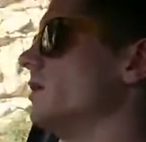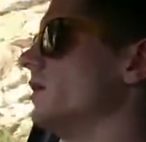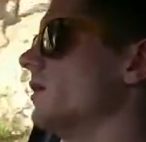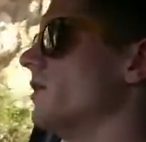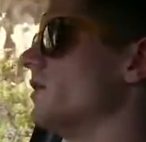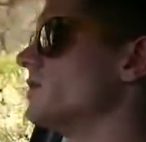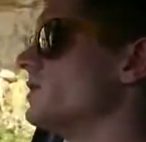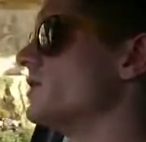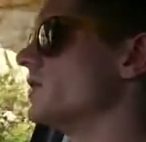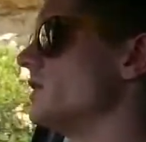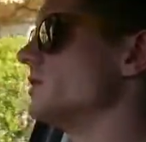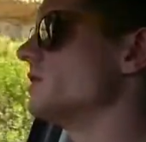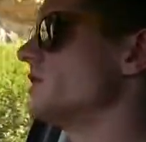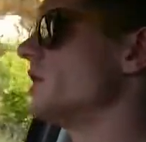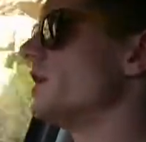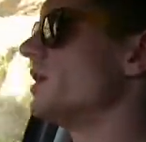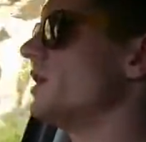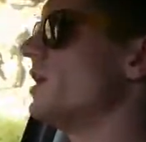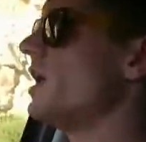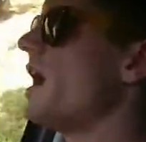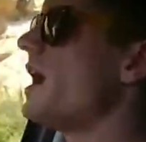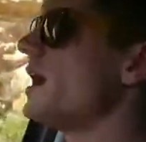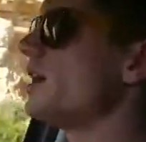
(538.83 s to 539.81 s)
in the sense that
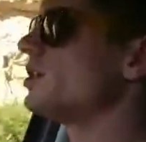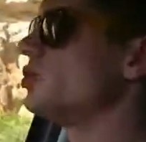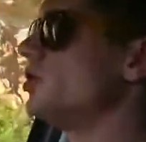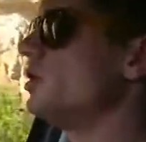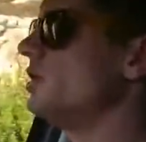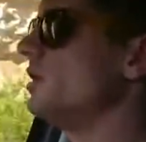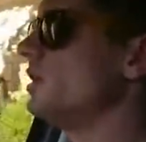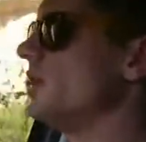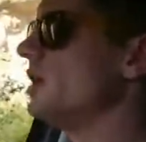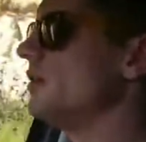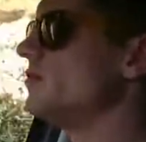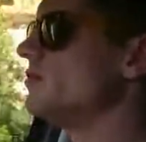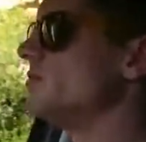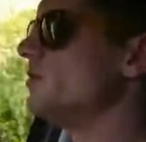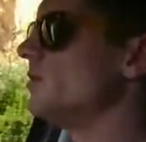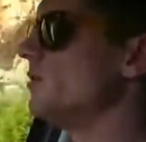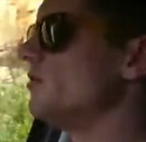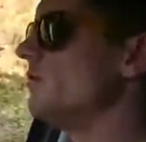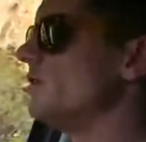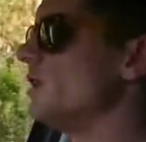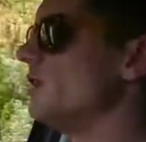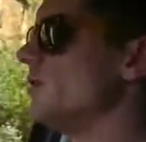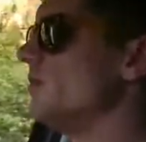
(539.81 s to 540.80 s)
it actually gives me
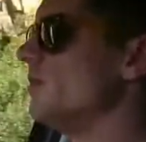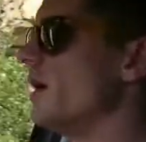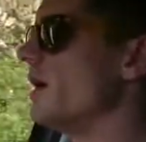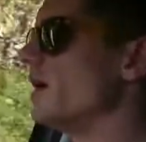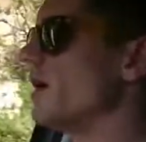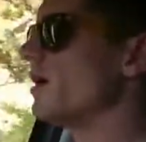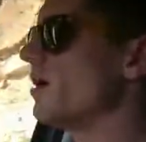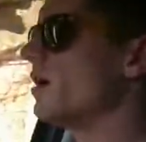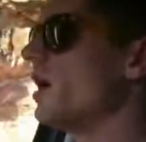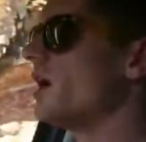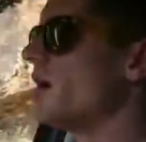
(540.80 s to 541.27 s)
feedback.